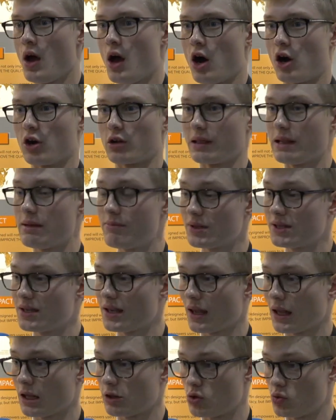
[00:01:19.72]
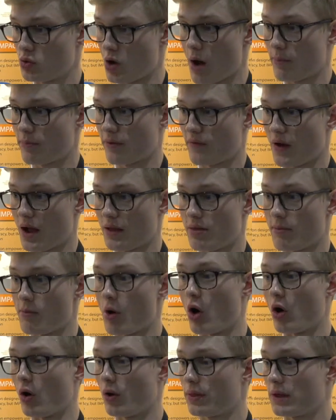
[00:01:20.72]
are limiting and do not provide them
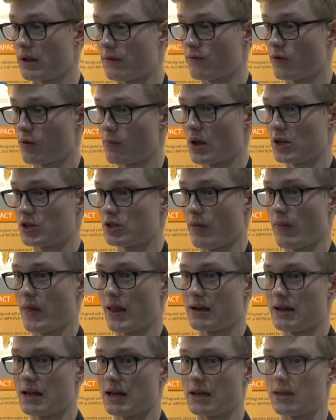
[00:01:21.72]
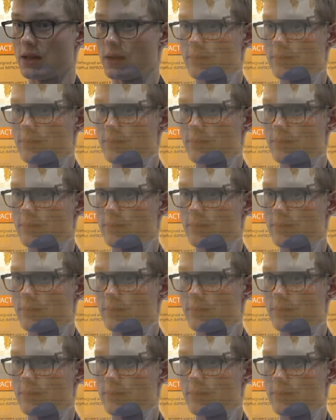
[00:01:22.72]
all the information they need.